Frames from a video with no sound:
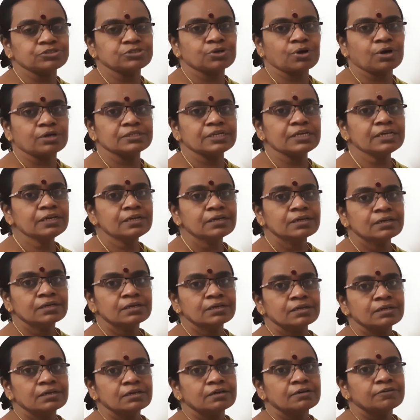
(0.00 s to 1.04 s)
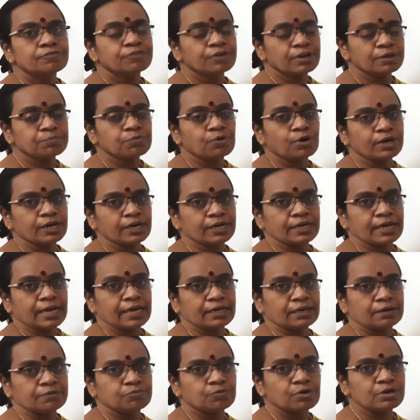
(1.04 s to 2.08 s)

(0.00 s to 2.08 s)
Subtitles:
to draw the free body diagram.